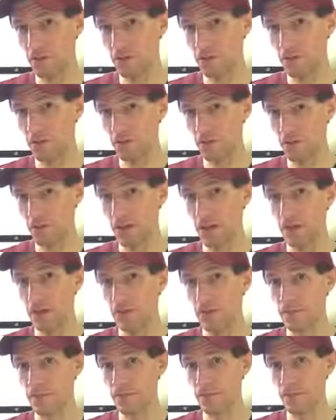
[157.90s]
strand.
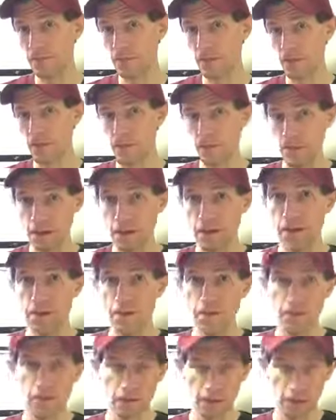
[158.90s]
Okay,
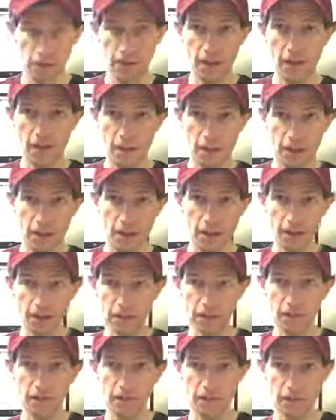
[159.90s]
so that's kind of the
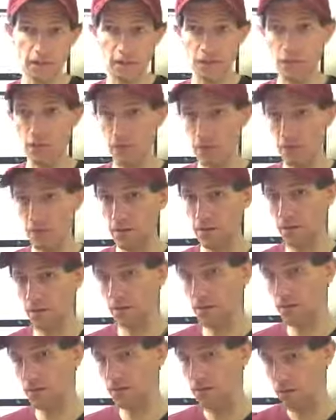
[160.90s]
difference between
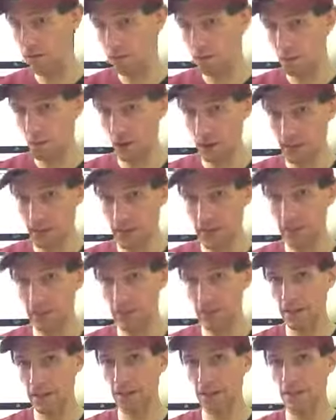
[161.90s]
what I
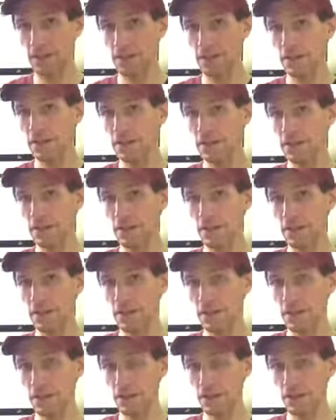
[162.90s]
did
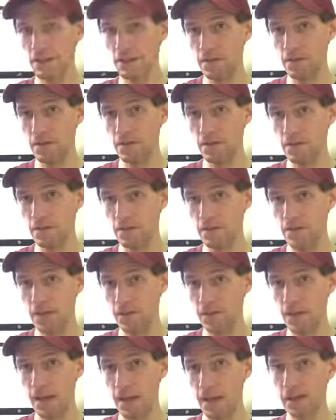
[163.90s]
in the
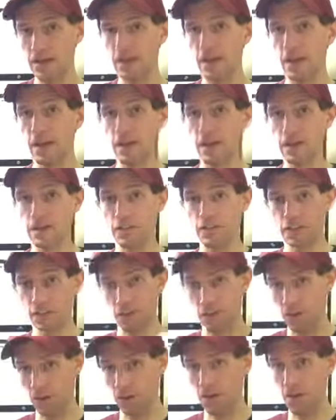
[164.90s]
blast analysis and
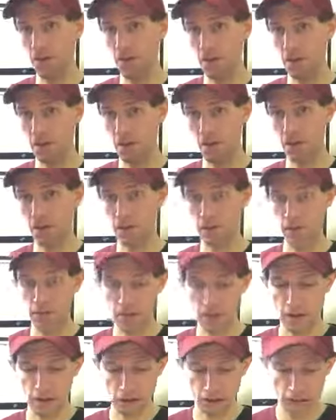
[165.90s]
what this paper is
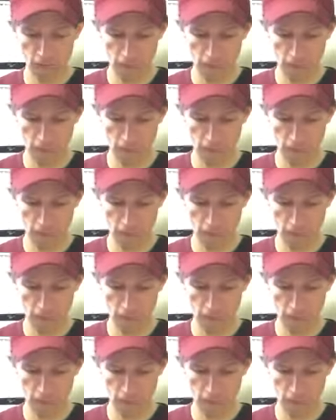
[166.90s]
saying.